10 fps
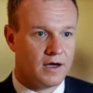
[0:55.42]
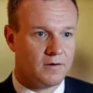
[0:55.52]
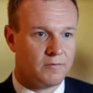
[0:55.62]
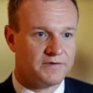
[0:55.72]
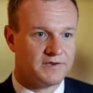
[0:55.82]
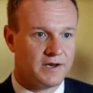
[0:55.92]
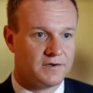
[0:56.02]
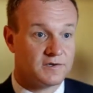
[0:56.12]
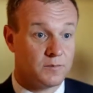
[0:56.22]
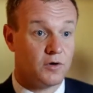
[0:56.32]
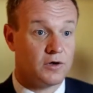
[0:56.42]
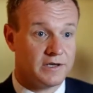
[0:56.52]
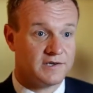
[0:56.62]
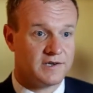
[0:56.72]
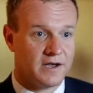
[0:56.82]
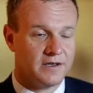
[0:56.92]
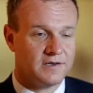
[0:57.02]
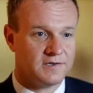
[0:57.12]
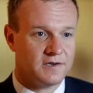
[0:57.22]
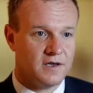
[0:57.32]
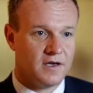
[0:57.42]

We've seen some early studies